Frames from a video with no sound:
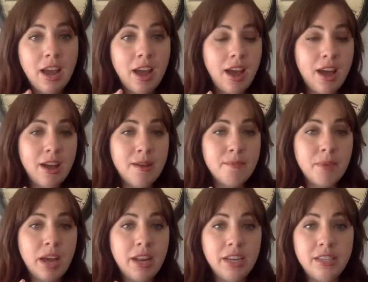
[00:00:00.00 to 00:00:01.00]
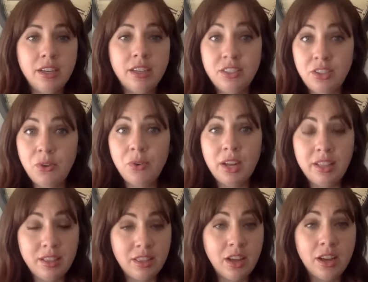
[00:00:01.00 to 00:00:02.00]
So I
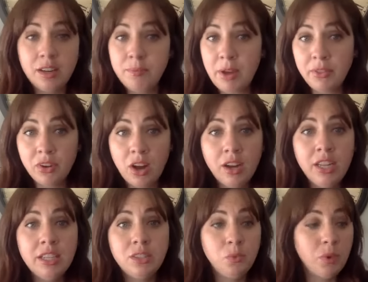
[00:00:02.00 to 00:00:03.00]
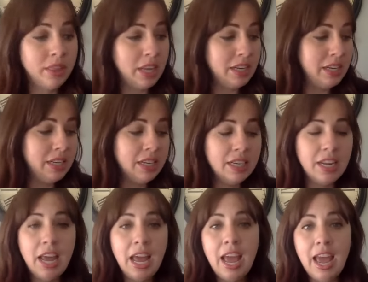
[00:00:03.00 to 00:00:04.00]
thought about their audience, what they needed,
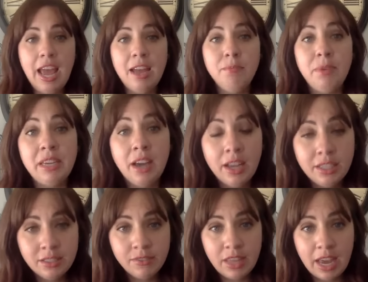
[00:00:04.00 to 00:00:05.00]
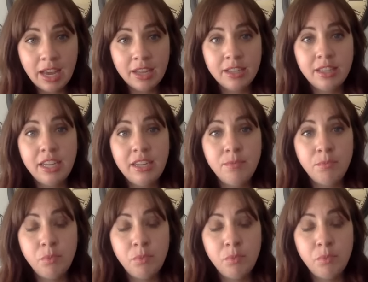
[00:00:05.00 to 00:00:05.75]
and because of that, they